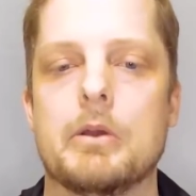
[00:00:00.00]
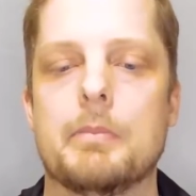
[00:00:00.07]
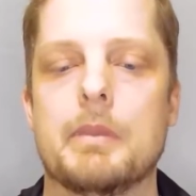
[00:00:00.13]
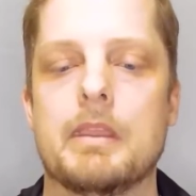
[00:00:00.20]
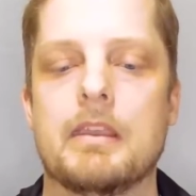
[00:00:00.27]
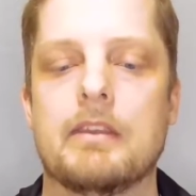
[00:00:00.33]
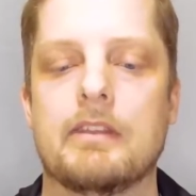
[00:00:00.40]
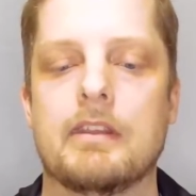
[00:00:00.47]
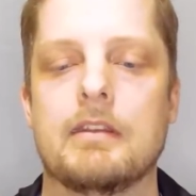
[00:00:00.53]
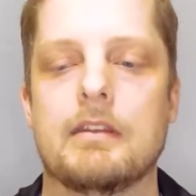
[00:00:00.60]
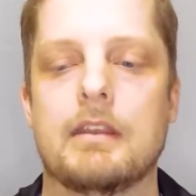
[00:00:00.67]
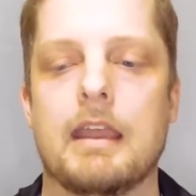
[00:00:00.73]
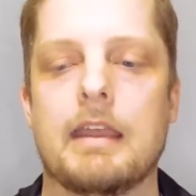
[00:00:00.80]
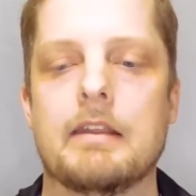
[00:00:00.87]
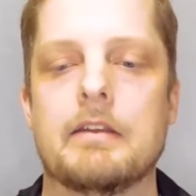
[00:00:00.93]
because it
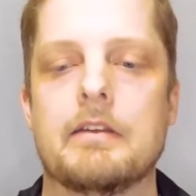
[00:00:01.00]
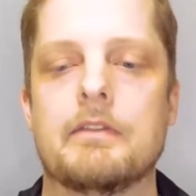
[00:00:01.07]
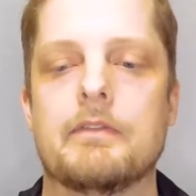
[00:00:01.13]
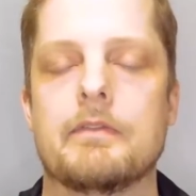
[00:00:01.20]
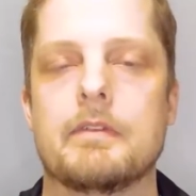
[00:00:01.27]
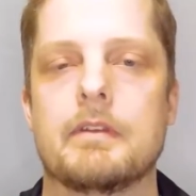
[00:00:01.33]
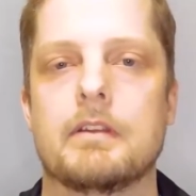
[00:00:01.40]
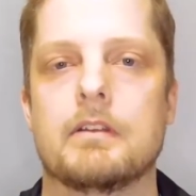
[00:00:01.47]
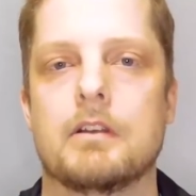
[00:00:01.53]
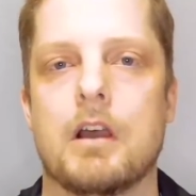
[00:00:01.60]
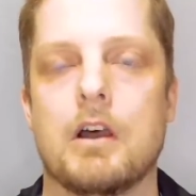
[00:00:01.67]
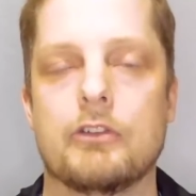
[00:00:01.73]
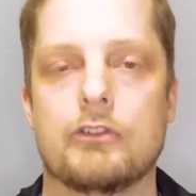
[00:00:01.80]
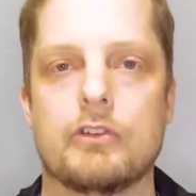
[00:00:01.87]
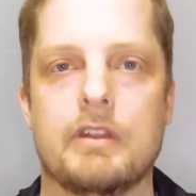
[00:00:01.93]
kind of
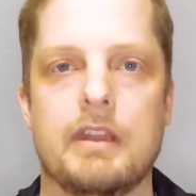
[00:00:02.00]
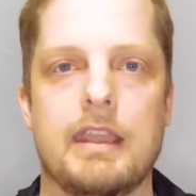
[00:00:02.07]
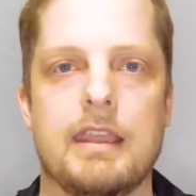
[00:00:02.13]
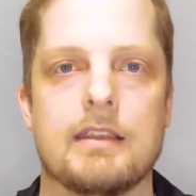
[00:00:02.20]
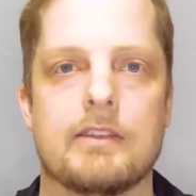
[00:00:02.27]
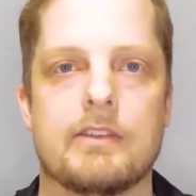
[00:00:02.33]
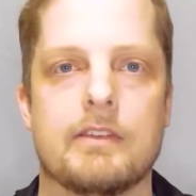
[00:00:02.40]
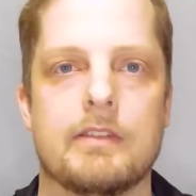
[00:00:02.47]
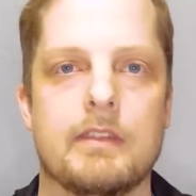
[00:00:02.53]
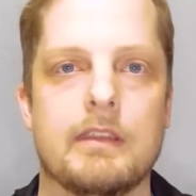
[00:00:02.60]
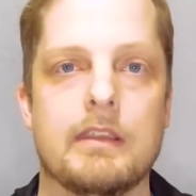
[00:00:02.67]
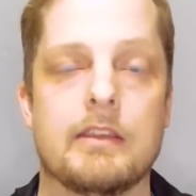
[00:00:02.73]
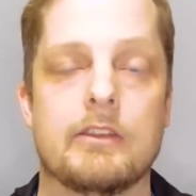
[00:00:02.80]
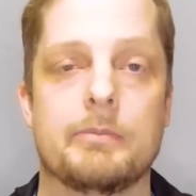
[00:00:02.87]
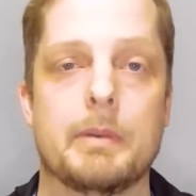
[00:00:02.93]
contradicts
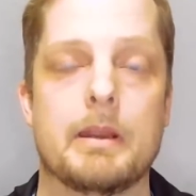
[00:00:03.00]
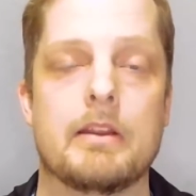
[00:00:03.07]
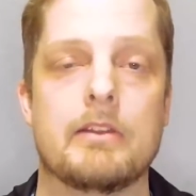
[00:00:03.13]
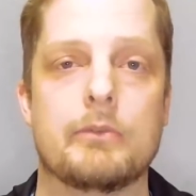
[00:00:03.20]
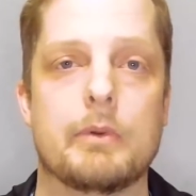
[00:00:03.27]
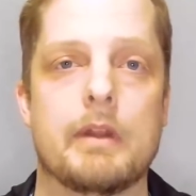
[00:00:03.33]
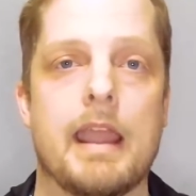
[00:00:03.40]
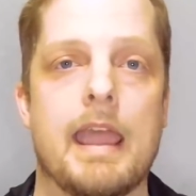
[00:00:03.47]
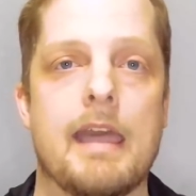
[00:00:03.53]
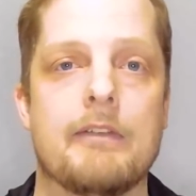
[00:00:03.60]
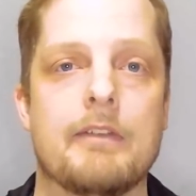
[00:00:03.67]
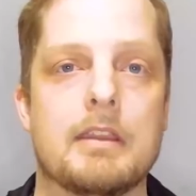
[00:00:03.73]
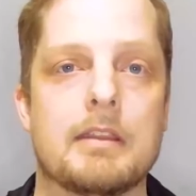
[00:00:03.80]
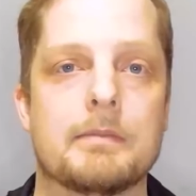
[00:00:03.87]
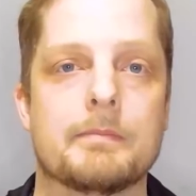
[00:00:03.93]
the experience we're
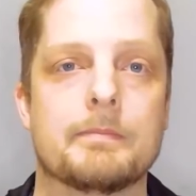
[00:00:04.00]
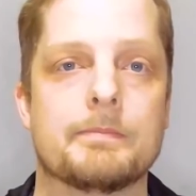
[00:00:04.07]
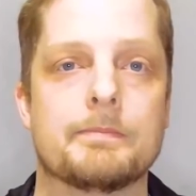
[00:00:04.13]
having.